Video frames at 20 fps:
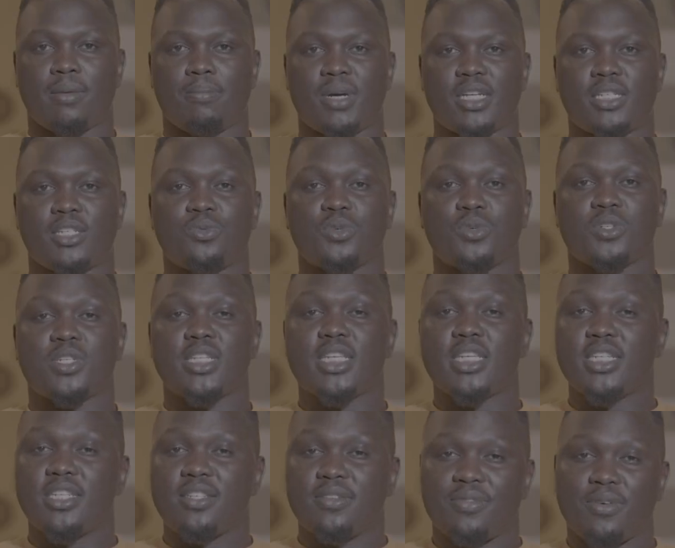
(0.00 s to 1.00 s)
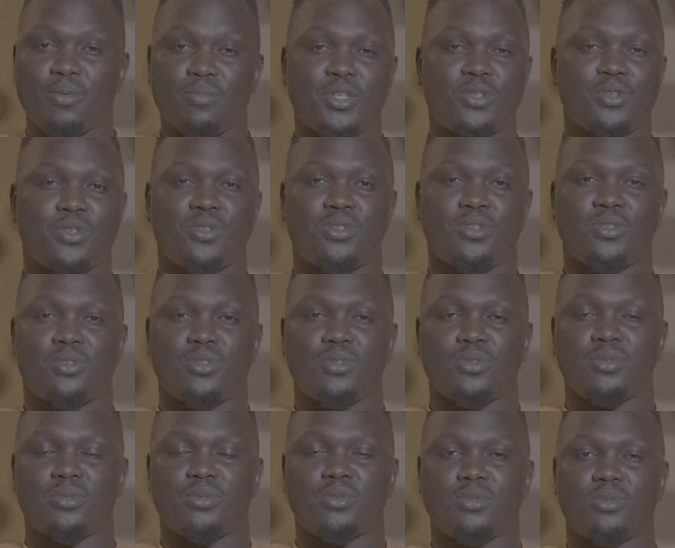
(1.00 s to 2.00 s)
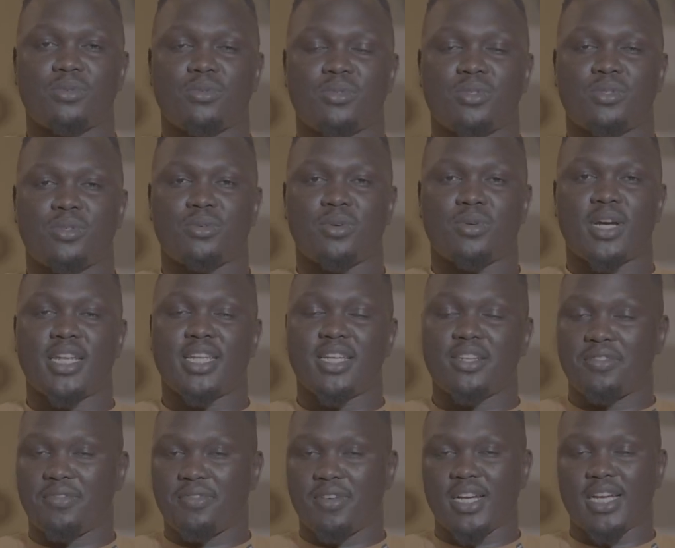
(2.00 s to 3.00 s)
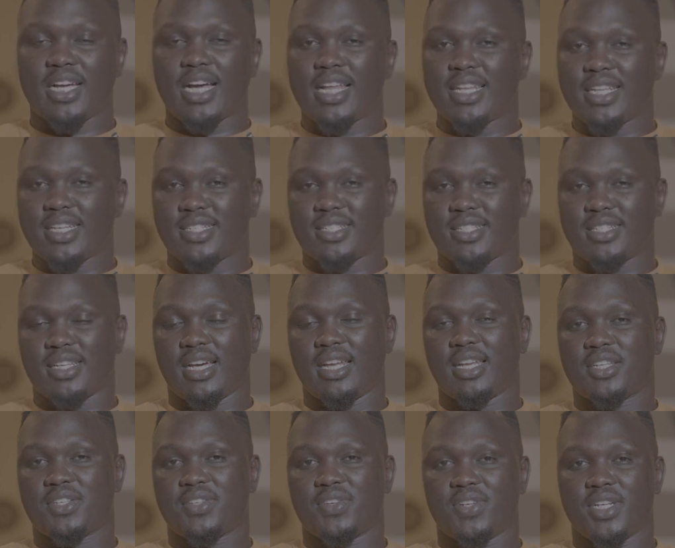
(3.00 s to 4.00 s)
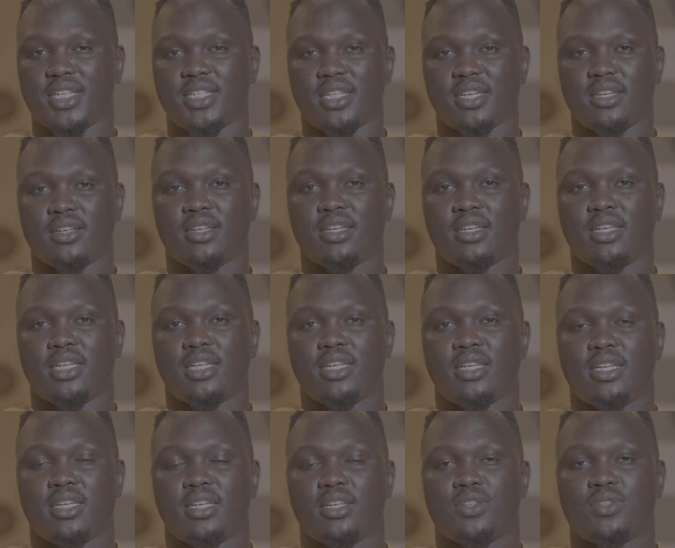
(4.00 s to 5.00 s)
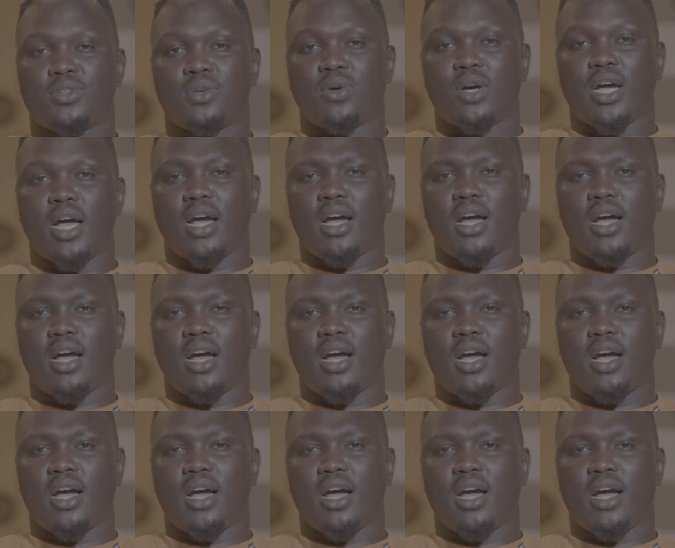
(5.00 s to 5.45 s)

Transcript: But it was easy for me to identify Alex Ureta. So